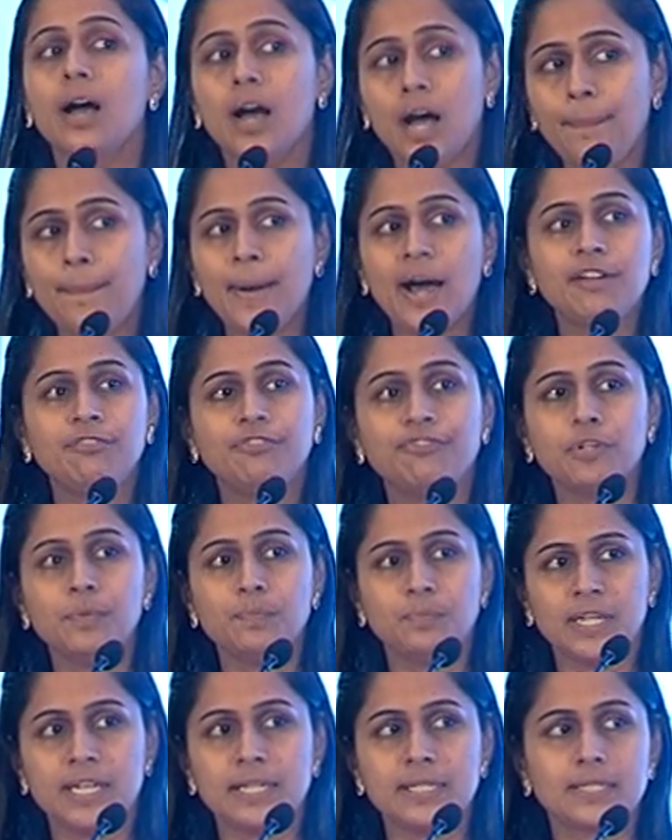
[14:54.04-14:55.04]
Apart
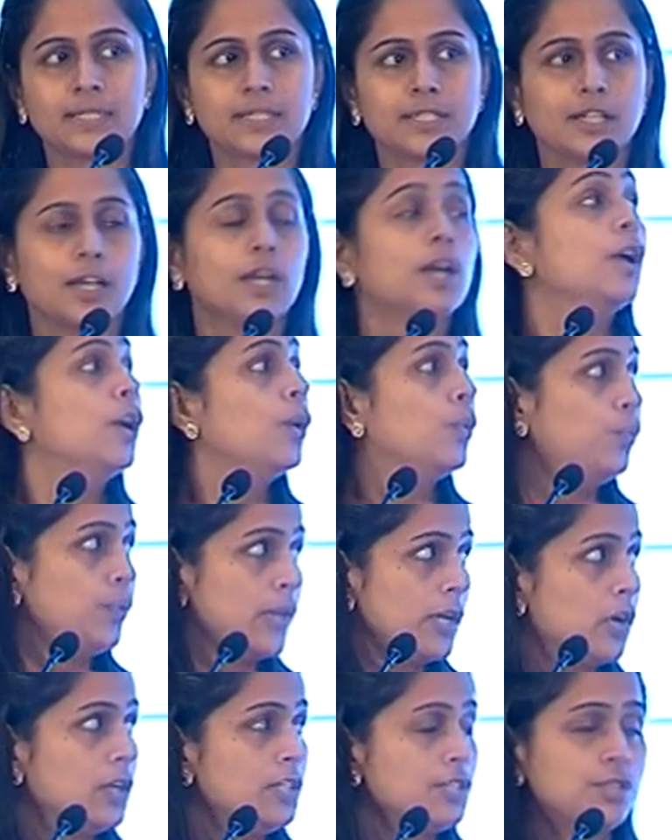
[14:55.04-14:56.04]
from this,
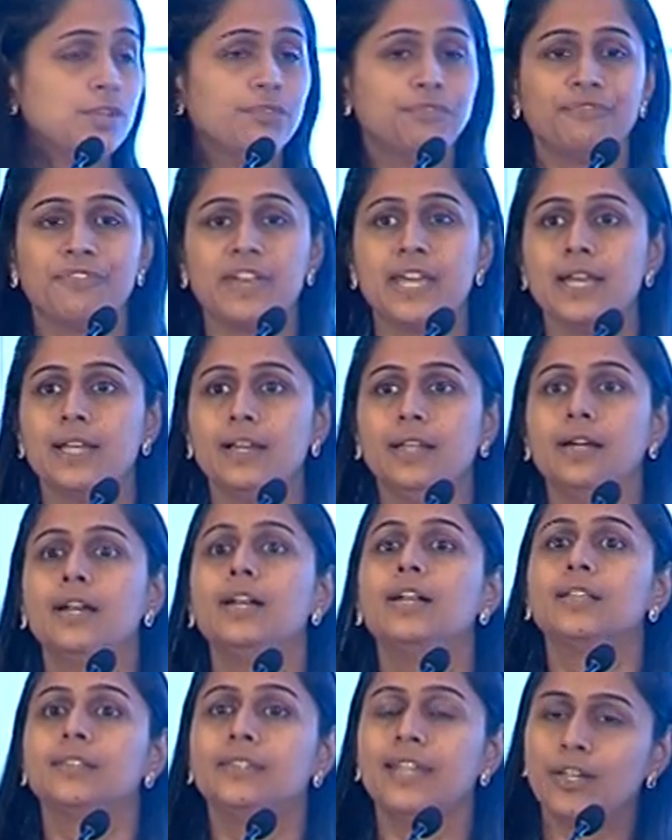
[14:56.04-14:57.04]
we also feel
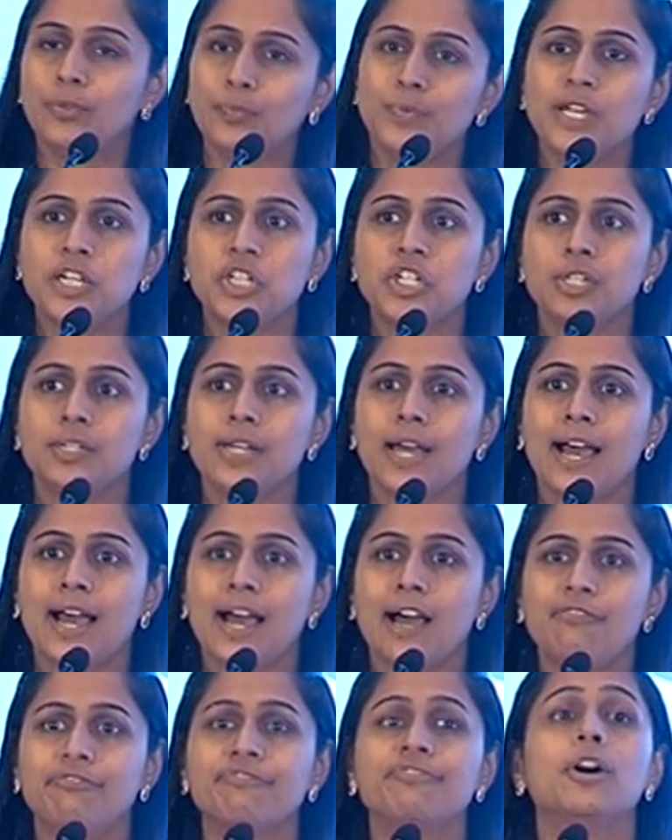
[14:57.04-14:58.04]
that we should
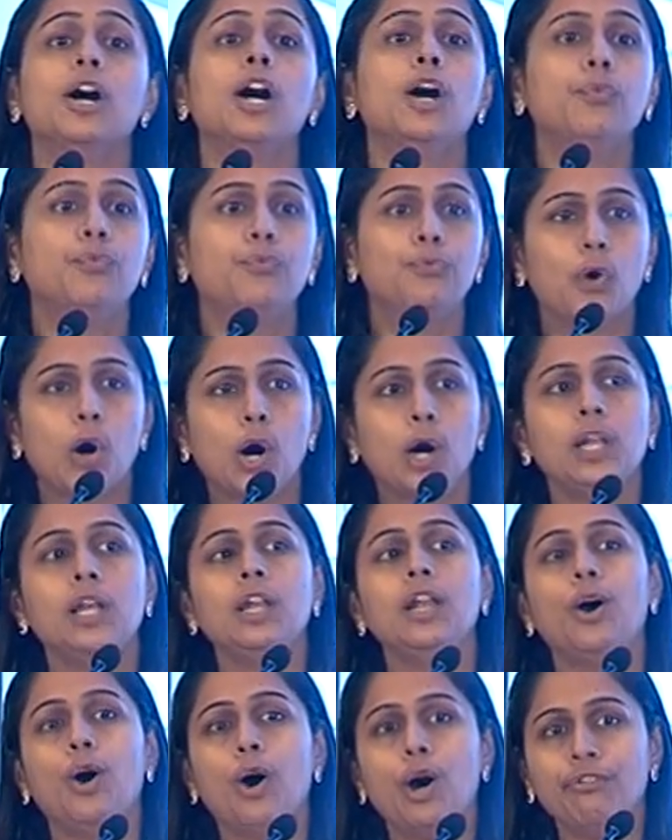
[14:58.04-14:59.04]
have a wall
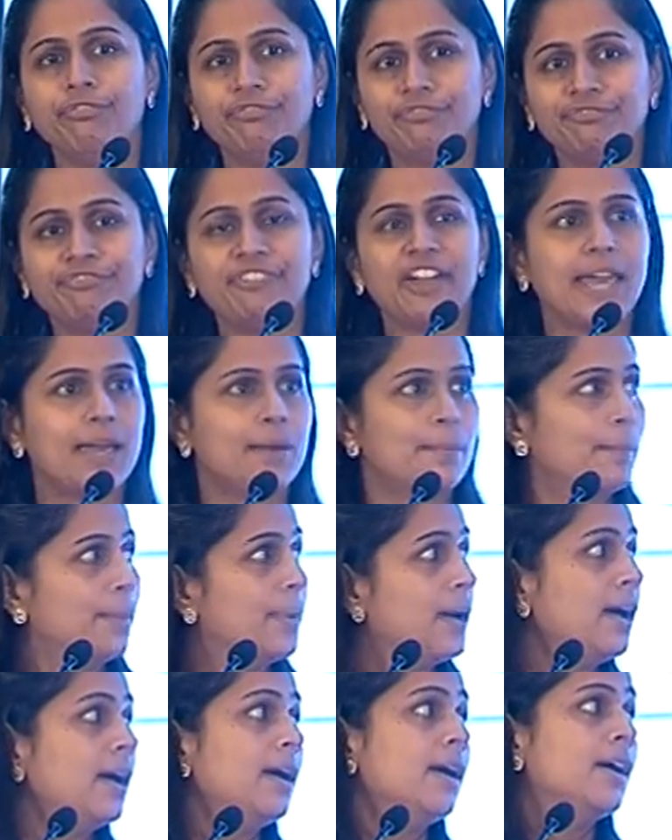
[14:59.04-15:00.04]
of
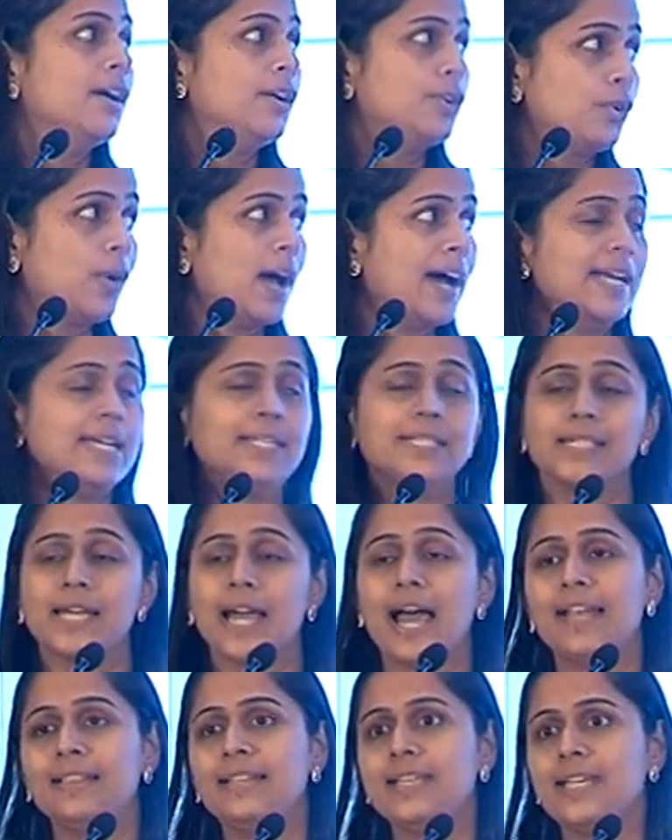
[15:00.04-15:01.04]
fame right at